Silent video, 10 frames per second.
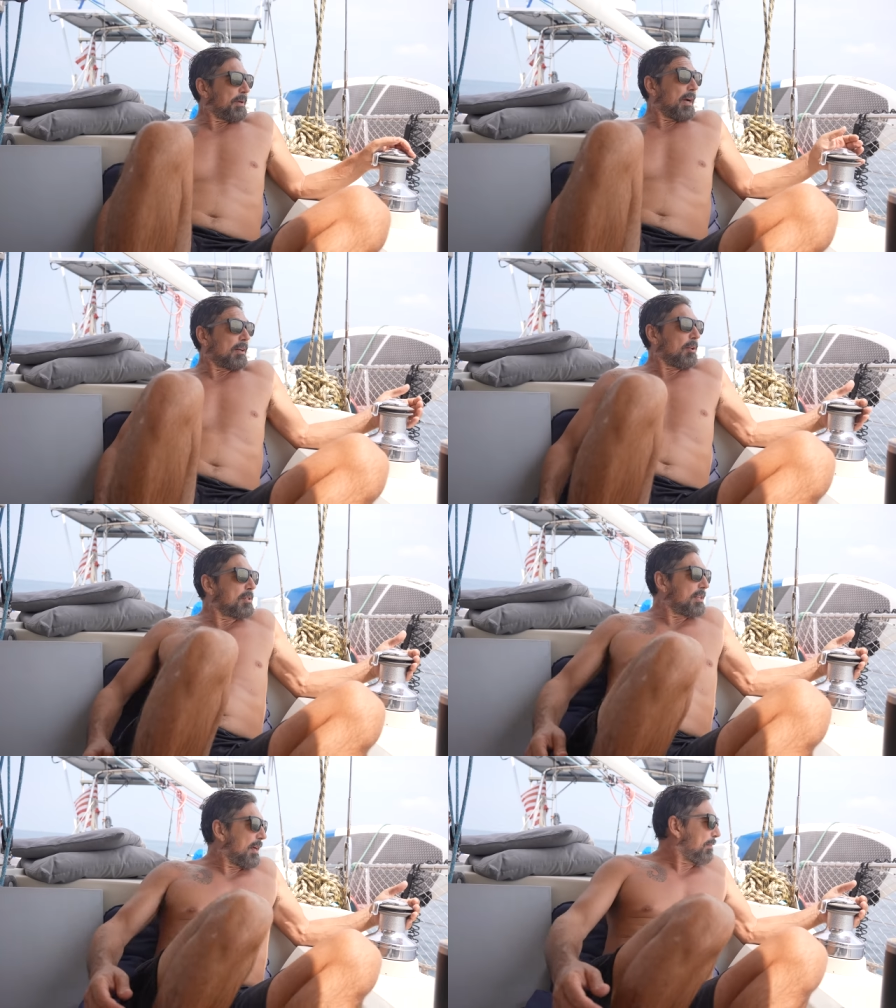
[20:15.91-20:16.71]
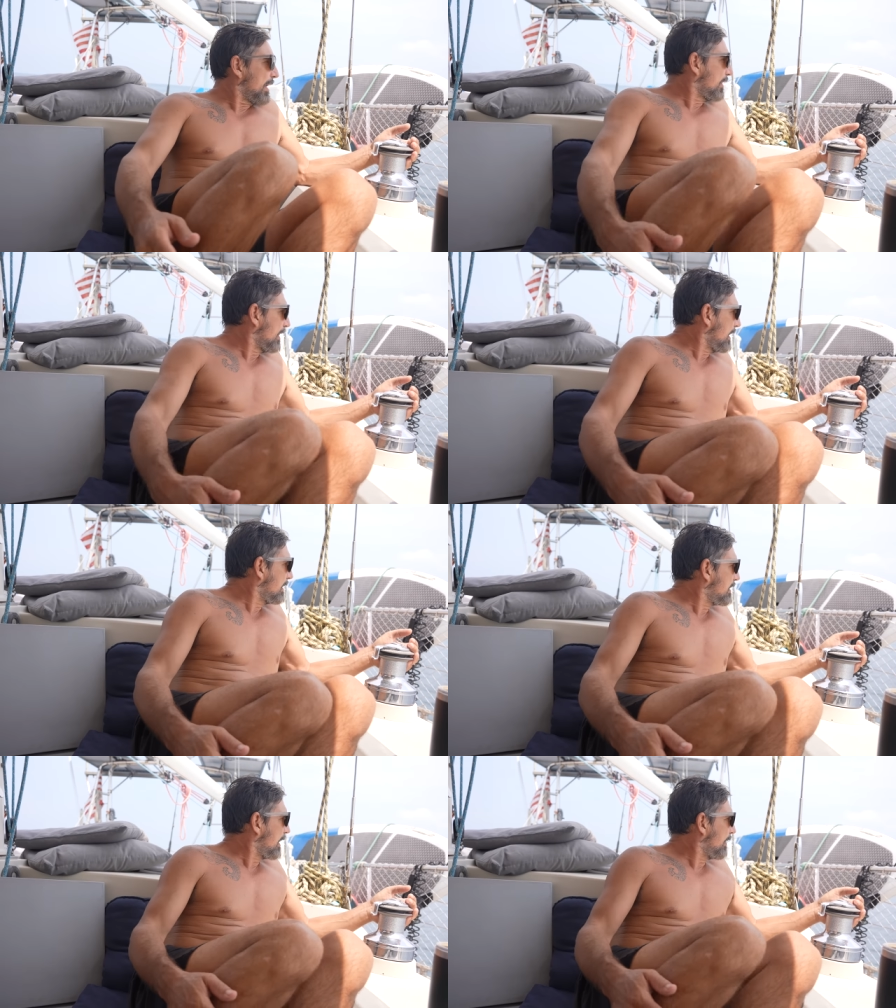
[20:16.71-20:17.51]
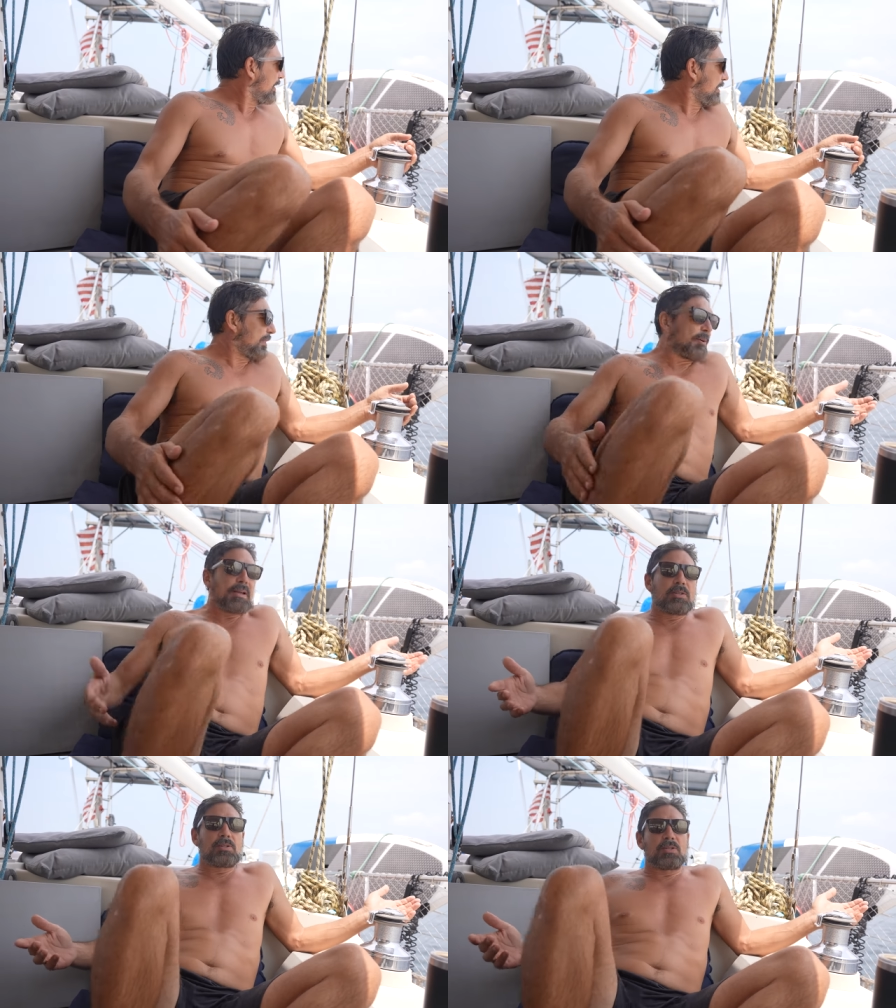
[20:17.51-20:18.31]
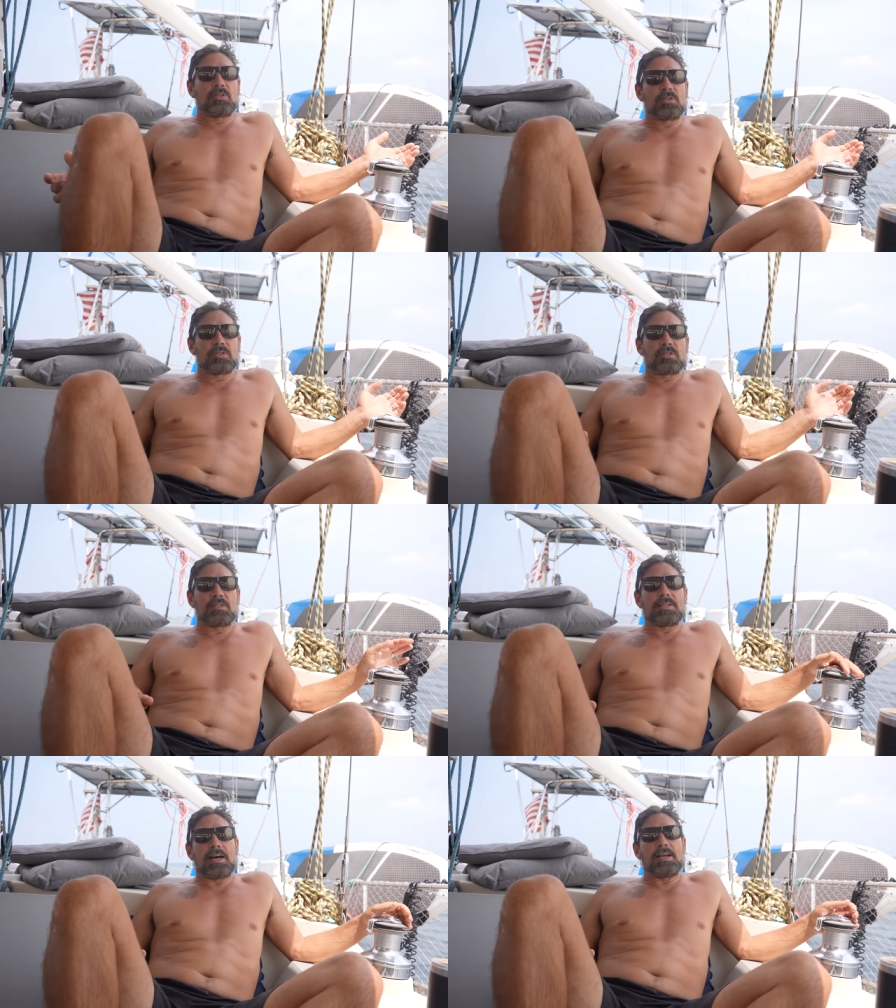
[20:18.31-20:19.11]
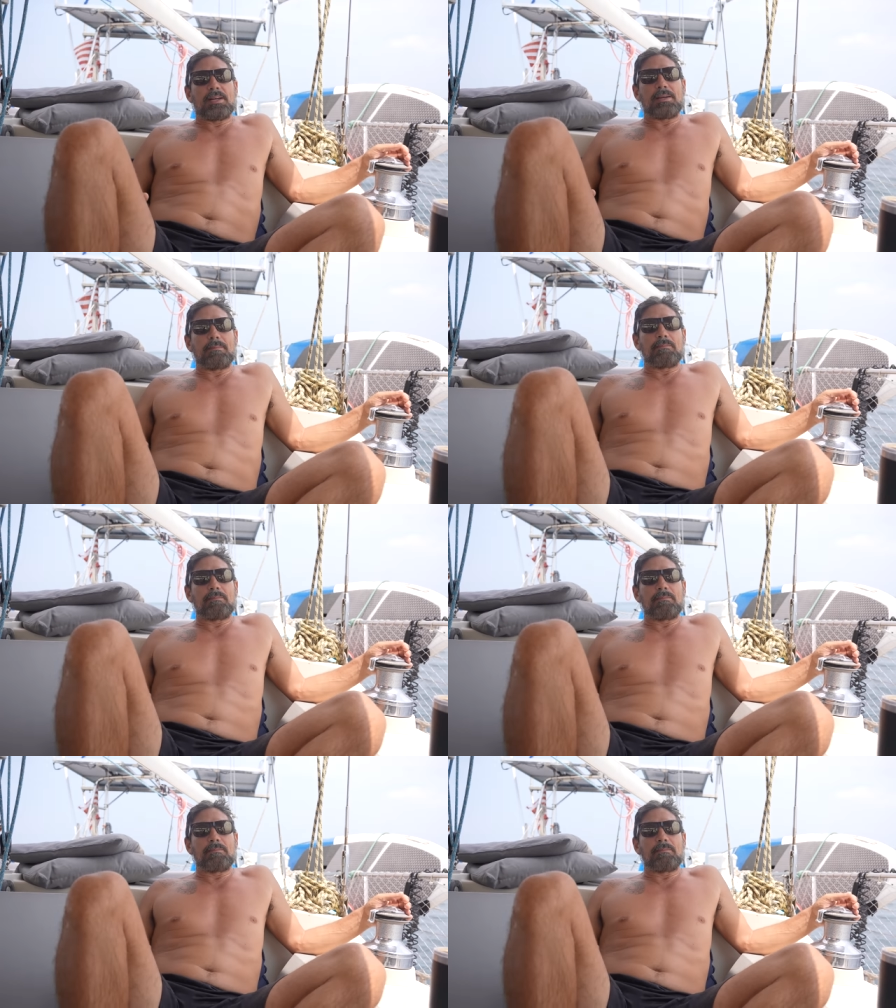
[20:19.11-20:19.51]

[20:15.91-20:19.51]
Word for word: we got close to them, and then they said that their engine just died,